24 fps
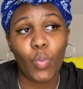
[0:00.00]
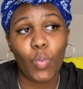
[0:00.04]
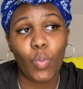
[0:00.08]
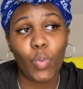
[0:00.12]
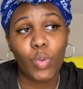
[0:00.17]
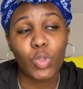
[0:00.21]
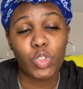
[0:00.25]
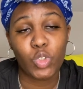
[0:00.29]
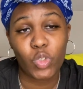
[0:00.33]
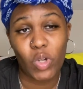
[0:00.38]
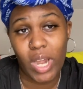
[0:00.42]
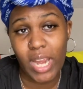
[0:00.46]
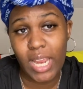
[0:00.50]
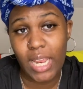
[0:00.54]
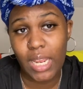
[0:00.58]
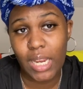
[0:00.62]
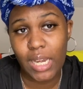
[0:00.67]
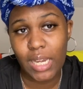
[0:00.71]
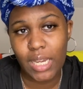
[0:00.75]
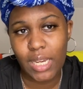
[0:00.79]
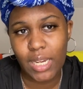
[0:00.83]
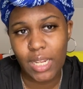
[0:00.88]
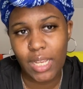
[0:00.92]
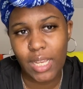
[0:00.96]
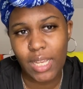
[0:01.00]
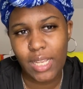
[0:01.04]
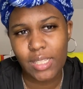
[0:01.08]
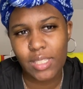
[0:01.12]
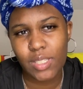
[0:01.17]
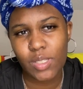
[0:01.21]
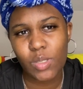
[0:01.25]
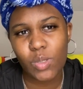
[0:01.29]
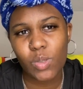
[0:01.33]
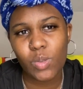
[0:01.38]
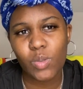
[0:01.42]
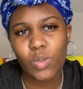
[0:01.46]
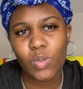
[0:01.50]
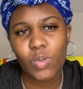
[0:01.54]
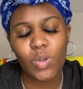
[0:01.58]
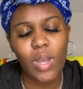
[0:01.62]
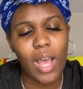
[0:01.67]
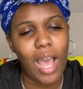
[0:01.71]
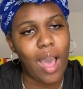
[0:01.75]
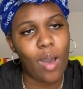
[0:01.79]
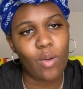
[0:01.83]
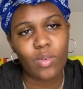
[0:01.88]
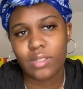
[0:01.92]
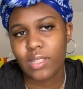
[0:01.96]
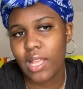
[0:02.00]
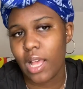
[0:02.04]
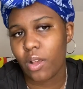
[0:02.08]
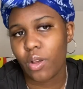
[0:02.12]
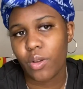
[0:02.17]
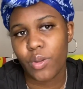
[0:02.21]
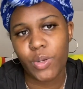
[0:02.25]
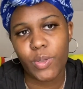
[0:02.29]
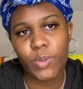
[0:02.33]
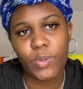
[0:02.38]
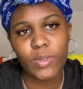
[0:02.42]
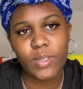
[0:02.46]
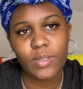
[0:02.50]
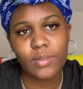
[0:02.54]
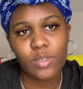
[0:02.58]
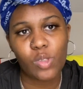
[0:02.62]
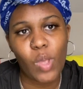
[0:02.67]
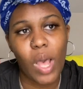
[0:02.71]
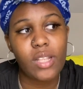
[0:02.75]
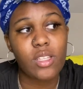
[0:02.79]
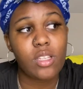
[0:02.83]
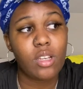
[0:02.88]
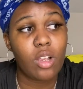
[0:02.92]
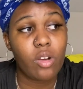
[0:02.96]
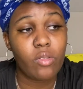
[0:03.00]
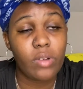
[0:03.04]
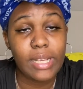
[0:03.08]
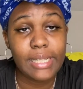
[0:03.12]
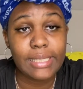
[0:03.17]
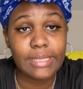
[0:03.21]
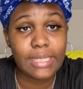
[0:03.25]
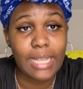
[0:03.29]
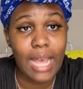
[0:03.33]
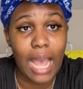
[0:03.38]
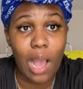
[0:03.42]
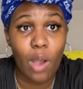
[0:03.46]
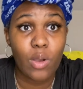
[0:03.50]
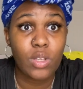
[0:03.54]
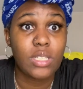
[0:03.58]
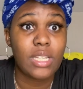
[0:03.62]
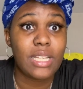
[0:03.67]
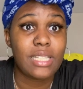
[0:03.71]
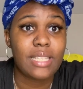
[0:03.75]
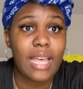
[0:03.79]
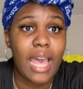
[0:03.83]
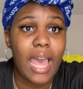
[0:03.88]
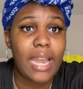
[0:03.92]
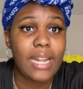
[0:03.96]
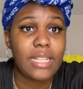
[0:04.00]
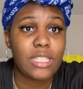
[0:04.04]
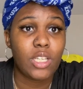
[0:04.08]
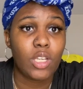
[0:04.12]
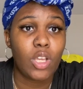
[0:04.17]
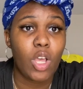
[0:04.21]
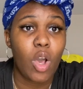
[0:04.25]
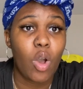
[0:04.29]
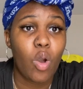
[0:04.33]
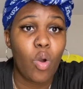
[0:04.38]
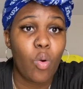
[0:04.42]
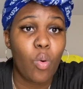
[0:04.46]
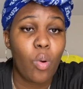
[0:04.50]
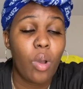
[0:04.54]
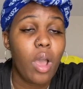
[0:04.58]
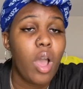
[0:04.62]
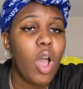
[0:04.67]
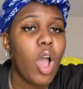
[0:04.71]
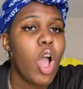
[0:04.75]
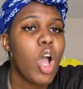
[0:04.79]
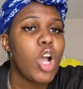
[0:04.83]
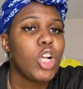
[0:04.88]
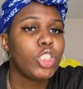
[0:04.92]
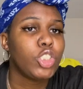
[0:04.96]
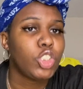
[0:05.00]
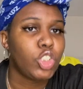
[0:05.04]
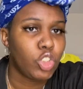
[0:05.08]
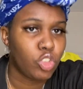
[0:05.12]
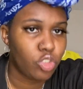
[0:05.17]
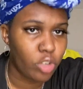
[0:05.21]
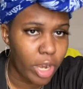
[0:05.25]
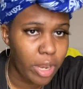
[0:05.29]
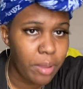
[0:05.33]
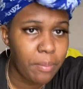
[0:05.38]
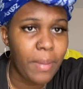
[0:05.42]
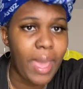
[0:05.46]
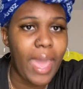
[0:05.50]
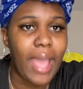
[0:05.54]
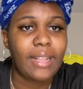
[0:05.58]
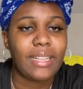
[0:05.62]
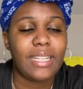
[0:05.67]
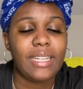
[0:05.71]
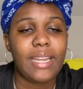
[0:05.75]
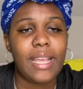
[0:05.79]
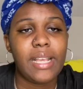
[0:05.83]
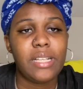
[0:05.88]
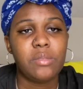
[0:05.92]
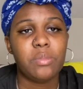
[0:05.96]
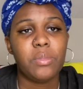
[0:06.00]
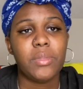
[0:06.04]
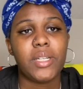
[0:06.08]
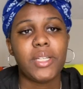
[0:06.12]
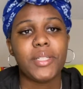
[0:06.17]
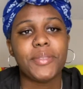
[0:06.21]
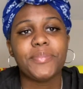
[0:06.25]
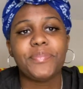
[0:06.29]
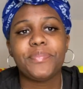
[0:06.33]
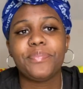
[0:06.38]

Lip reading: straight into school, I was not going to do it. So I took a risk. I decided to go straight back the next month.